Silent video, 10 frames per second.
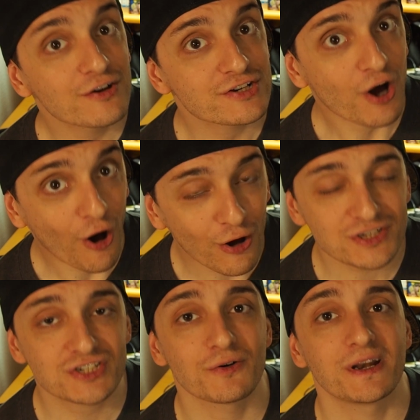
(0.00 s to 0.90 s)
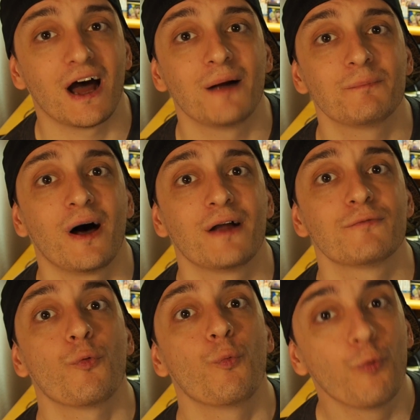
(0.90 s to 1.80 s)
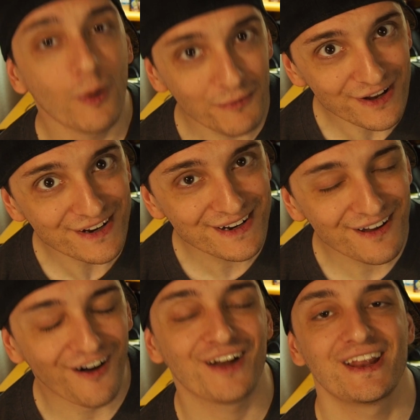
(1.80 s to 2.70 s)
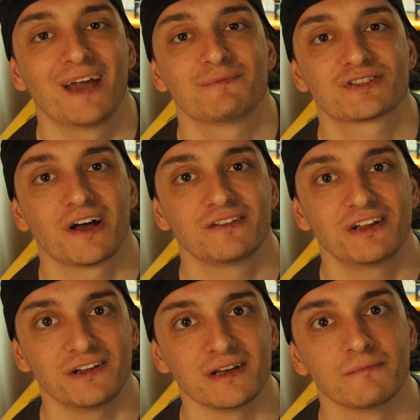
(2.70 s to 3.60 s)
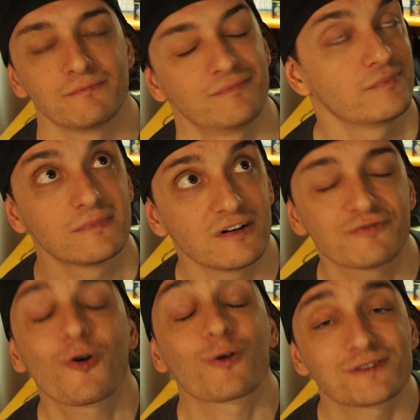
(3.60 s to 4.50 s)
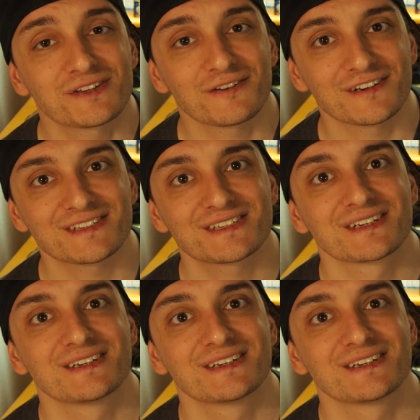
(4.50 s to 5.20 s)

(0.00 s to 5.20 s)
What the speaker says: There's also an Anpan woman on Amazon Lily. Of course there is.